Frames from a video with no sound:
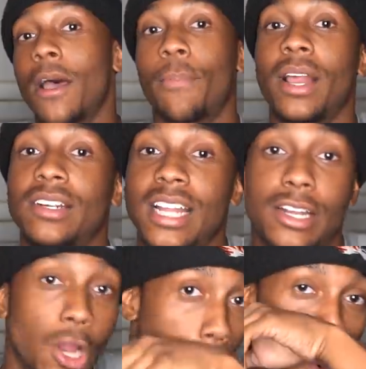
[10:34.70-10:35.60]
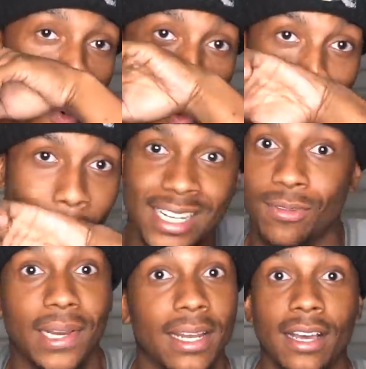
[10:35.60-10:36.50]
some players that don't mess
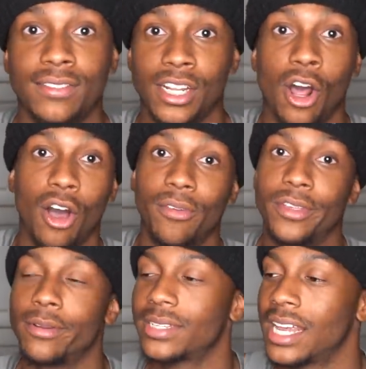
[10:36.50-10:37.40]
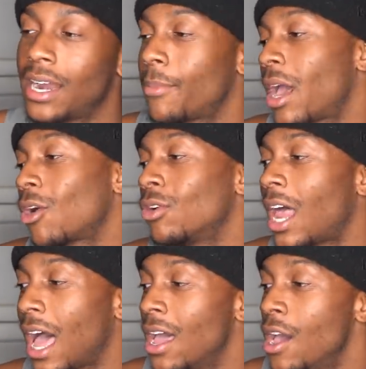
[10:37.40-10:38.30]
with gloves at all. You know what I'm saying? I'm not gonna
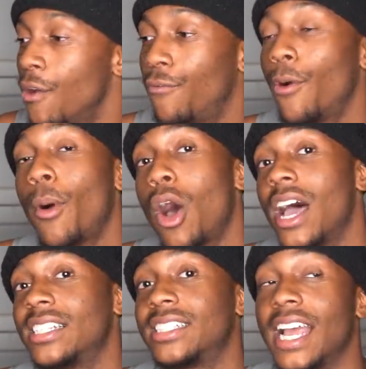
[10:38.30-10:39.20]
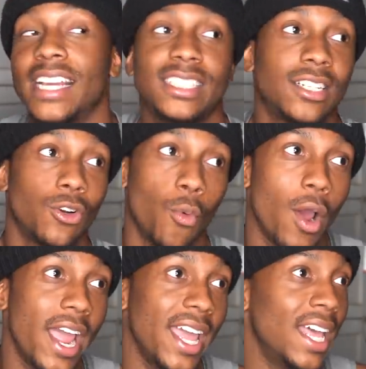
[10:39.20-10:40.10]
lie. Football has changed to the
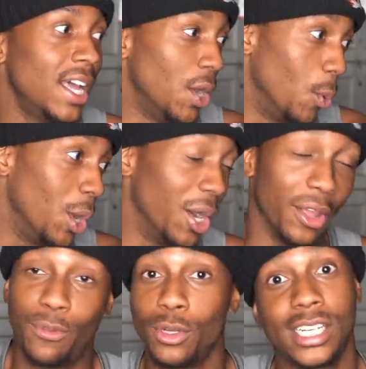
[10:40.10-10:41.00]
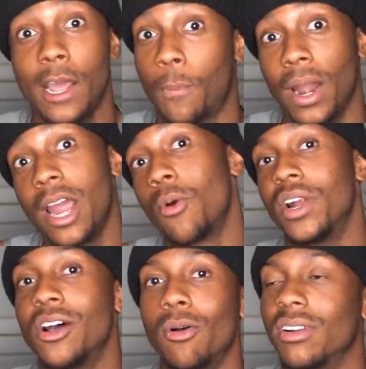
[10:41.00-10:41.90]
way where if you see a player
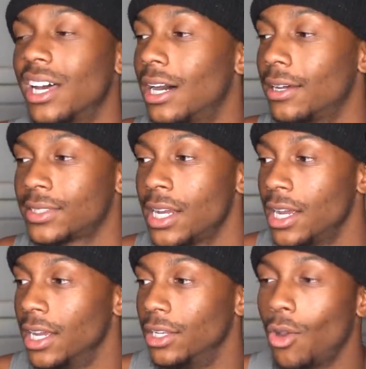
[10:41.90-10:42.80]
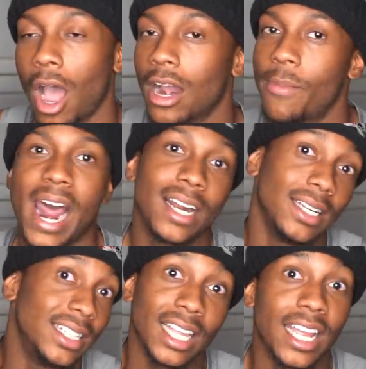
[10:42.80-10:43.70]
with no gloves, you
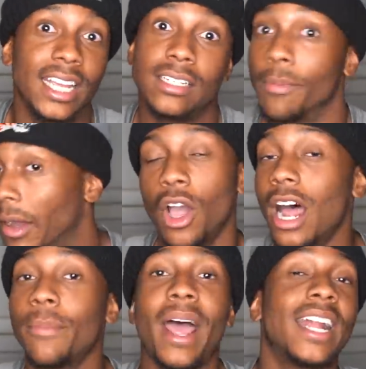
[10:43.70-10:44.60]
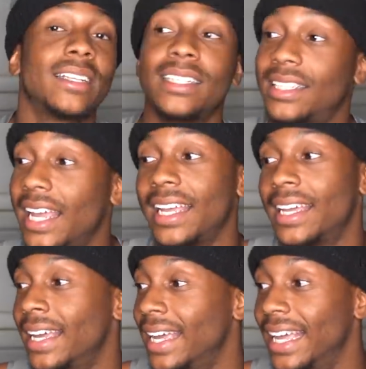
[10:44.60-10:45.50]
automatically think he's a bum. You automatically think
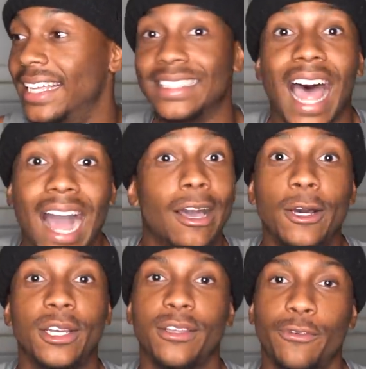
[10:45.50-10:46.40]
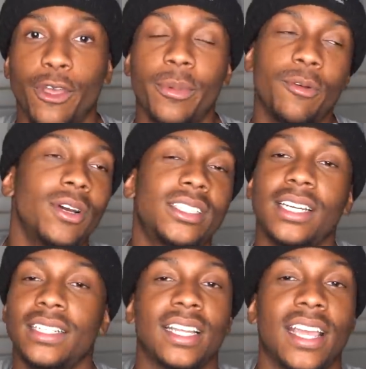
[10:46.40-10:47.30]
he's not good. You feel me? Which
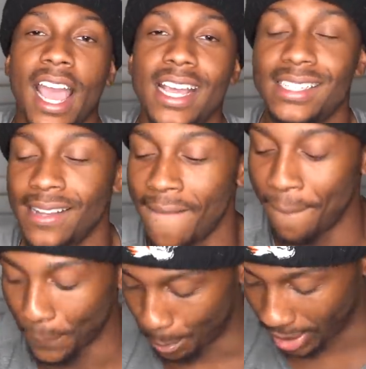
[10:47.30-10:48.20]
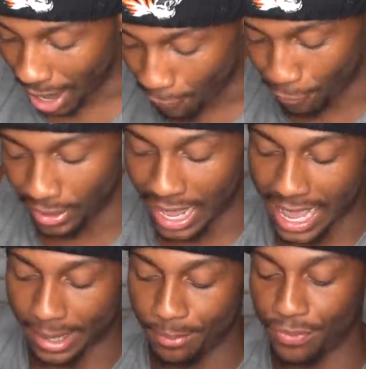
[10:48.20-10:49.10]
ain't the case. But I feel like